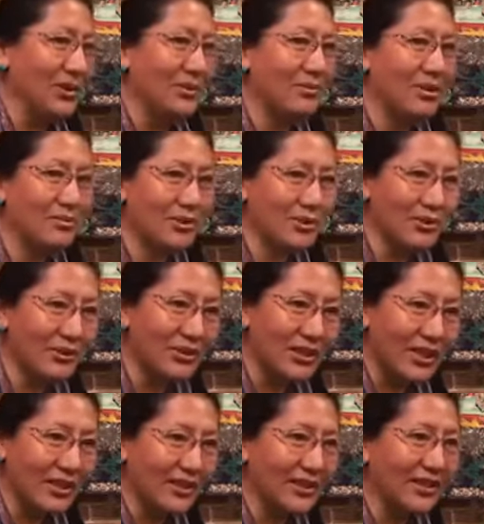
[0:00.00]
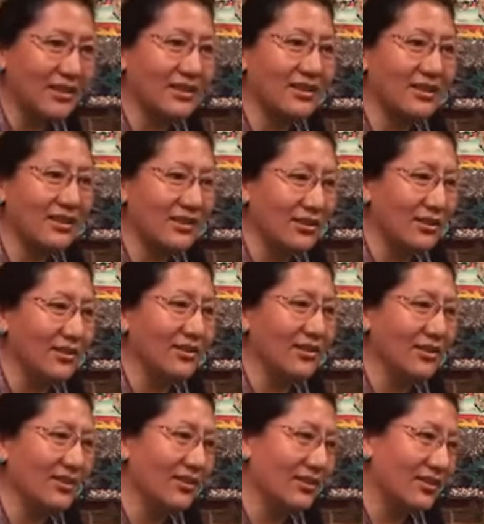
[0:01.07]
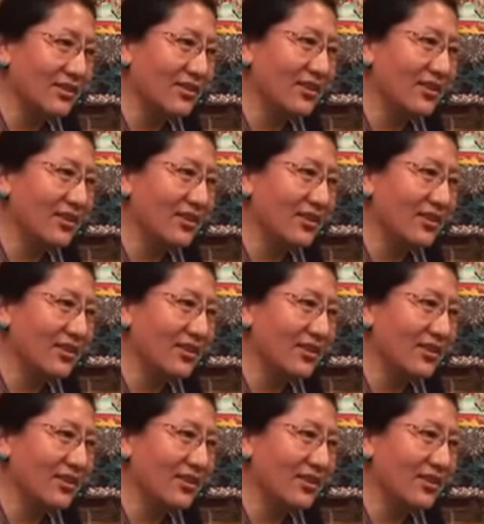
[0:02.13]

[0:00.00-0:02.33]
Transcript: people don't like that either, you know.